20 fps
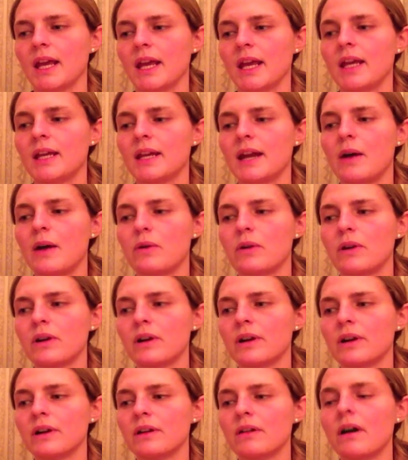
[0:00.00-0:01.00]
in
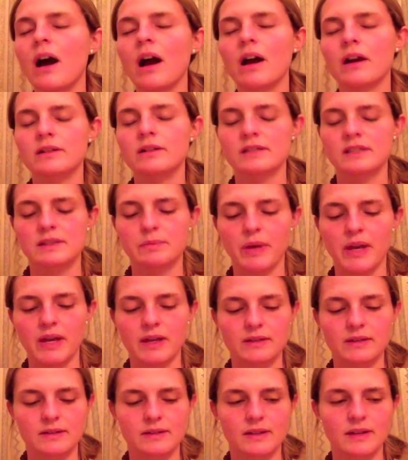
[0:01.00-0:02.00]
our heart
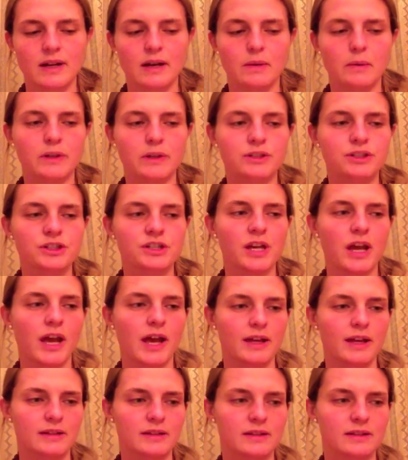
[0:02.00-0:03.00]
space, in our
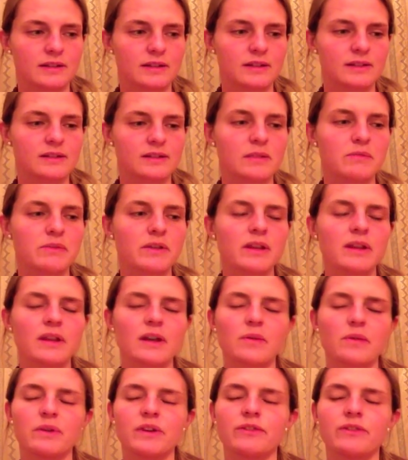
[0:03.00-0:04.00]
chest. It's something
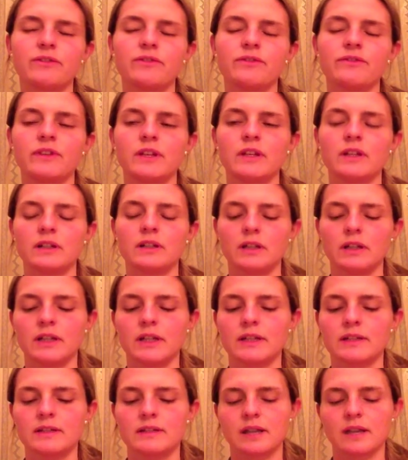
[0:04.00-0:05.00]
that we feel
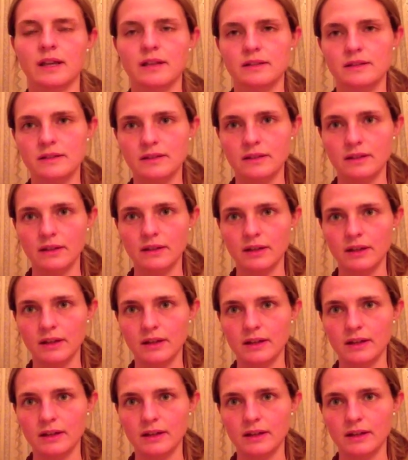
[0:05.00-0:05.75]
intensely.